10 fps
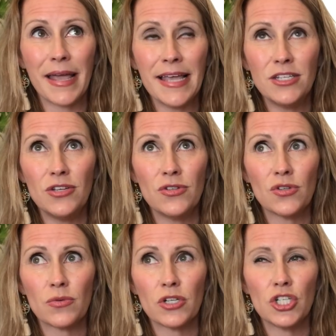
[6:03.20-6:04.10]
hate to use
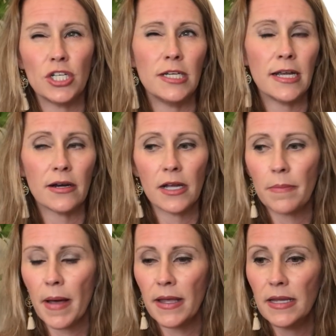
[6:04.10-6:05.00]
the word
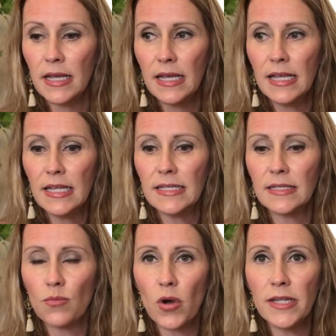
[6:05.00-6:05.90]
generic, but
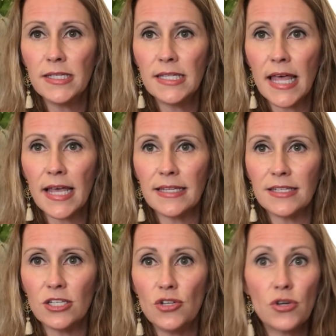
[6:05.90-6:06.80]
some ones
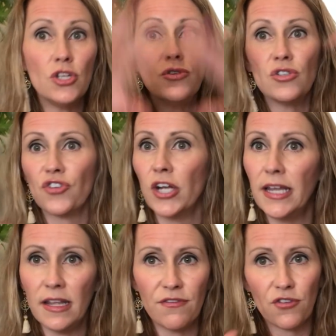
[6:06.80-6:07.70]
that you can use for
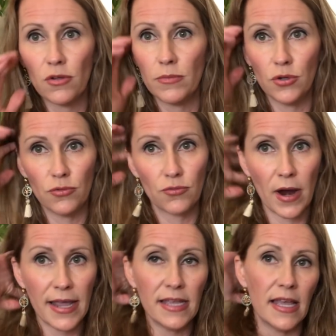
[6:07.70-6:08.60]
any full moon, right?